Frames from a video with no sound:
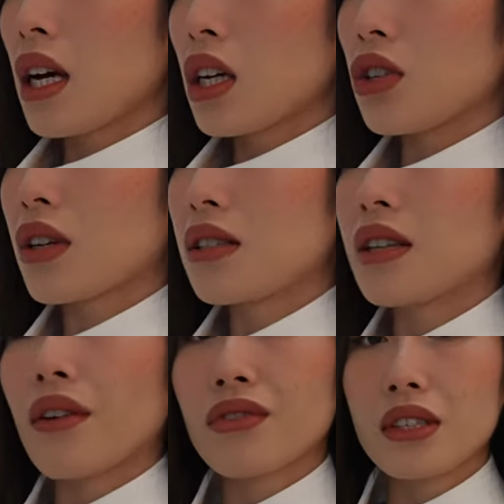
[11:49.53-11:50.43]
you can
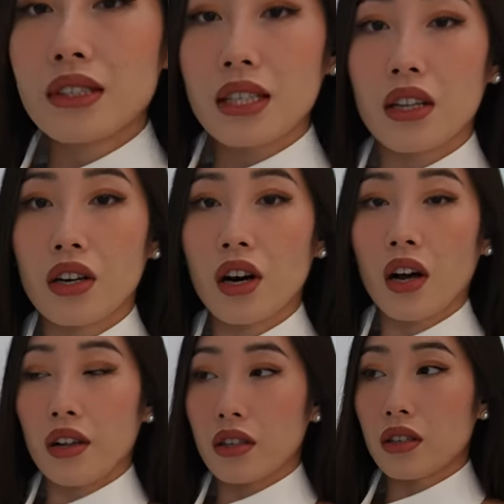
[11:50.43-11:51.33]
definitely see the
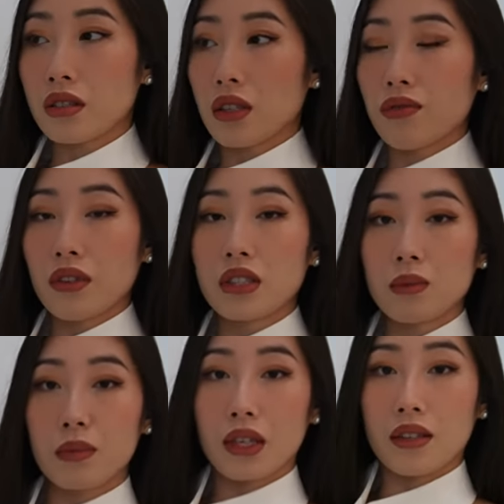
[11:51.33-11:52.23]
color difference,
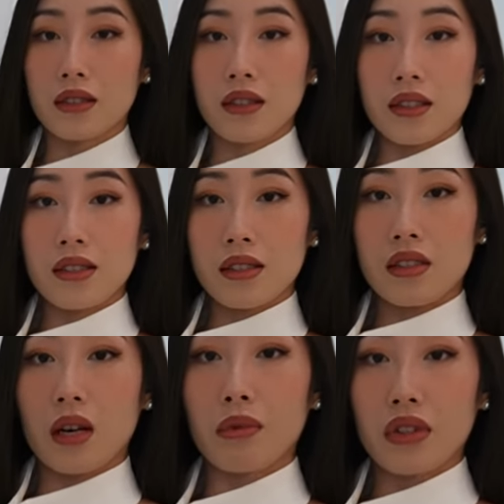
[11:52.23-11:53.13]
because this is
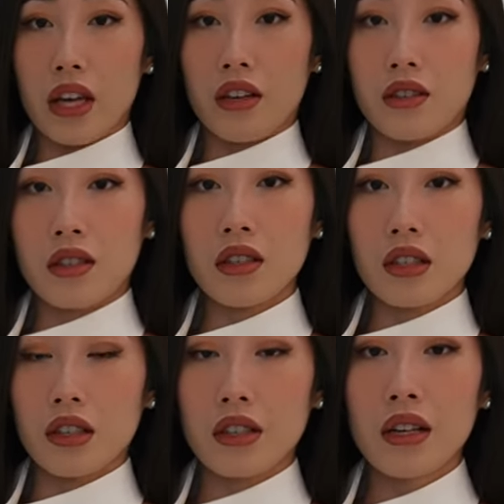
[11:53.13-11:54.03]
double layered
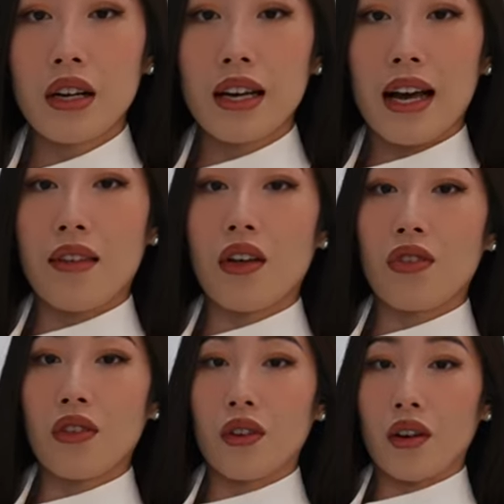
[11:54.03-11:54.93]
here, and
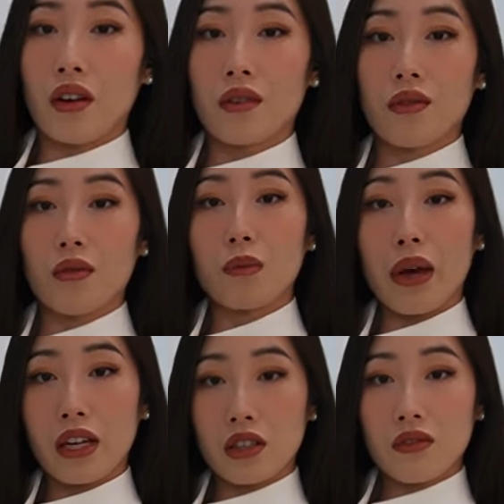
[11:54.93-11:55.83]
then the
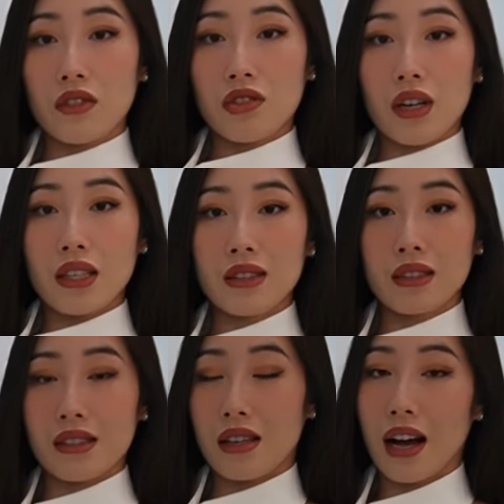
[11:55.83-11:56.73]
remainder of the dress
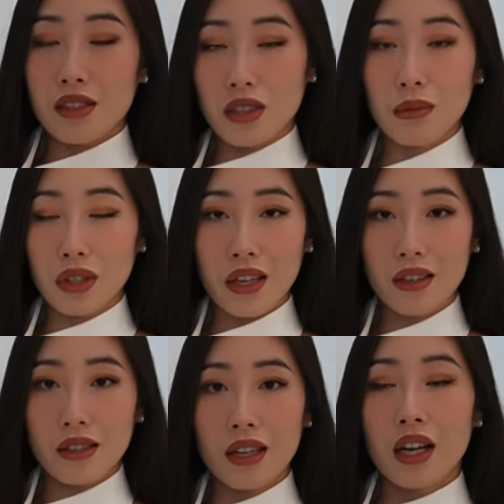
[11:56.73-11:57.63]
is not double
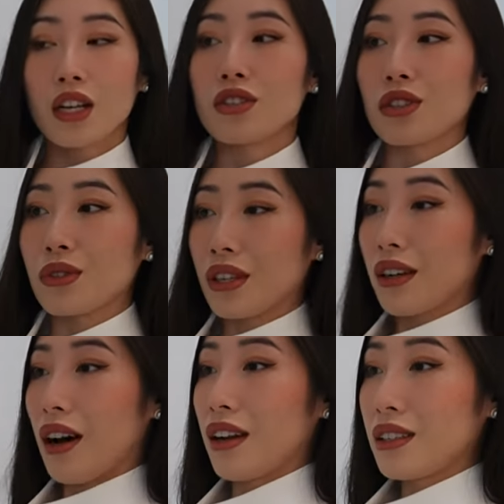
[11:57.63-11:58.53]
layered, so you can
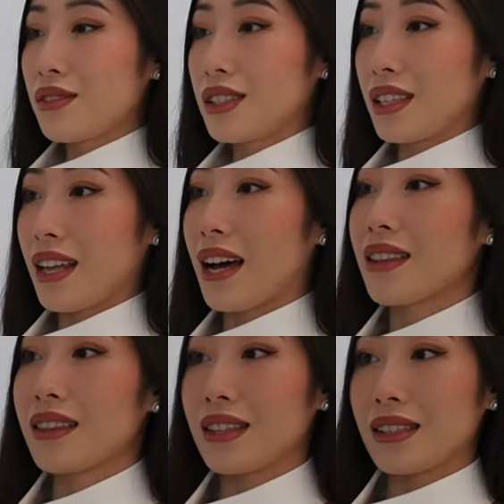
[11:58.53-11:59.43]
kind of see that
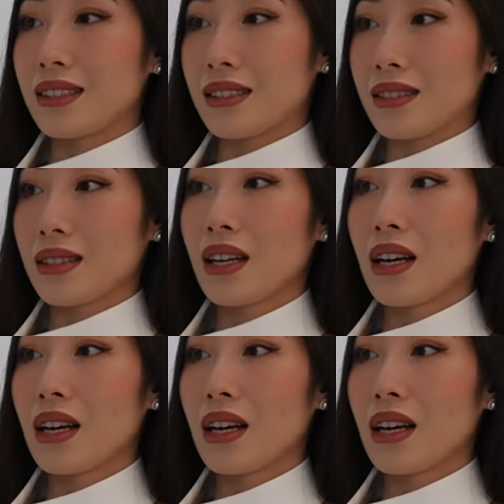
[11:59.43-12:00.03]
this is